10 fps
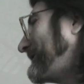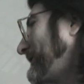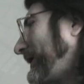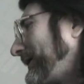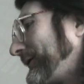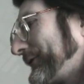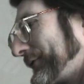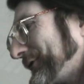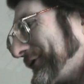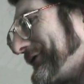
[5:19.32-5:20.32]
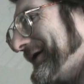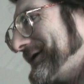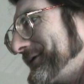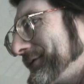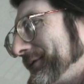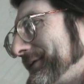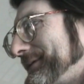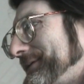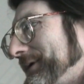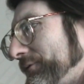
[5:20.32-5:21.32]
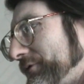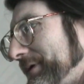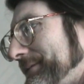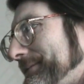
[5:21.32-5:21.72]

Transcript: do all sorts of things, don't you?